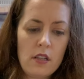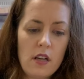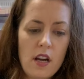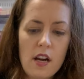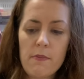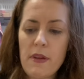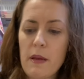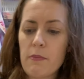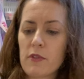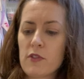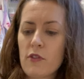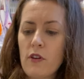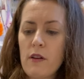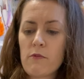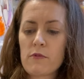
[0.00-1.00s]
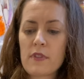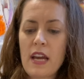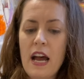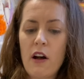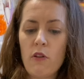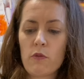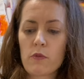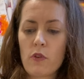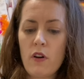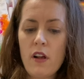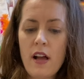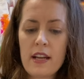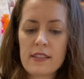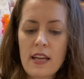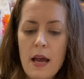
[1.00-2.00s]
our paper towel roll
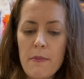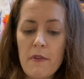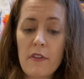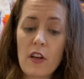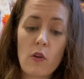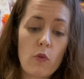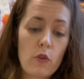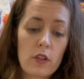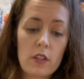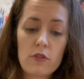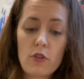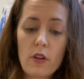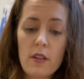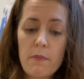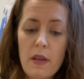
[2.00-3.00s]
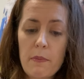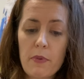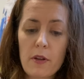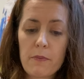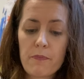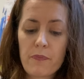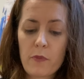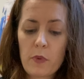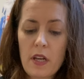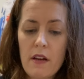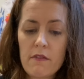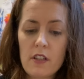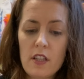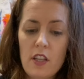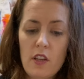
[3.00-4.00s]
on top of it, or your toilet paper,
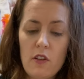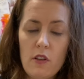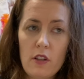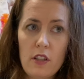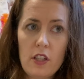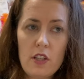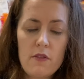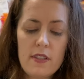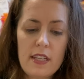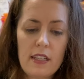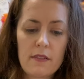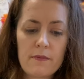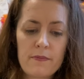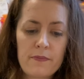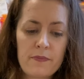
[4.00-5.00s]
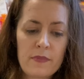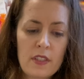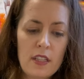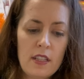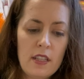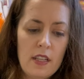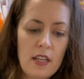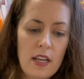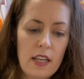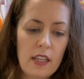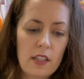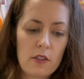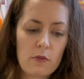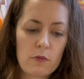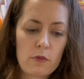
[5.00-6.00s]
whatever you are using. I'm
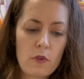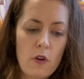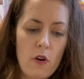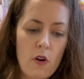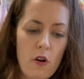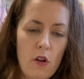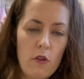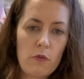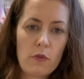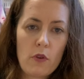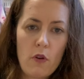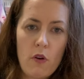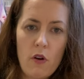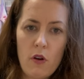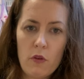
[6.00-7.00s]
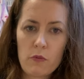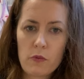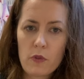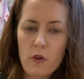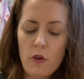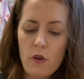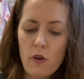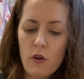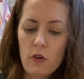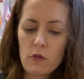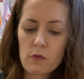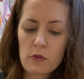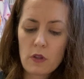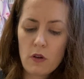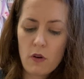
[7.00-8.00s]
gonna roll, roll, roll,
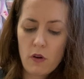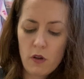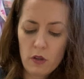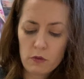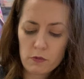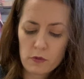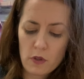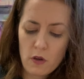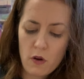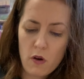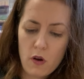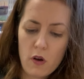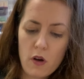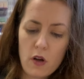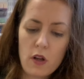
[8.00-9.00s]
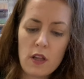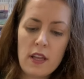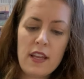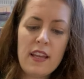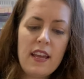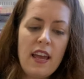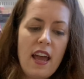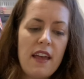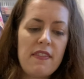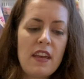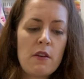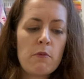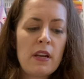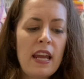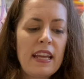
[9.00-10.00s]
roll, roll. And
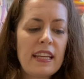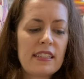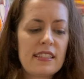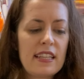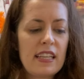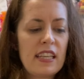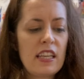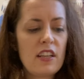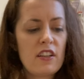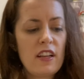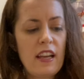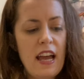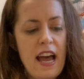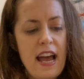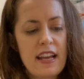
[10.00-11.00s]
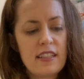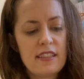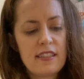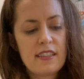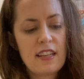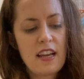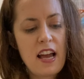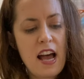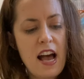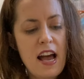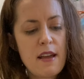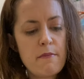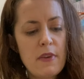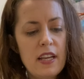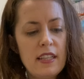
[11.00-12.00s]
then when I get to here, guys,
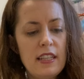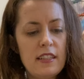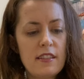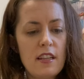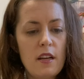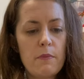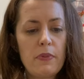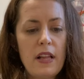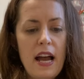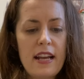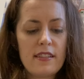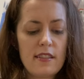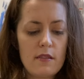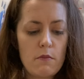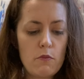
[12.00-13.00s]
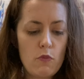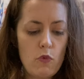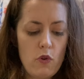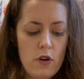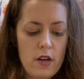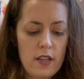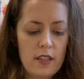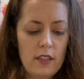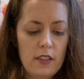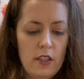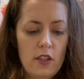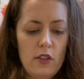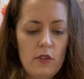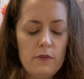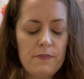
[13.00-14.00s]
I might need to apply some more
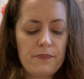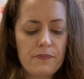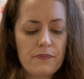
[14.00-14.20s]
glue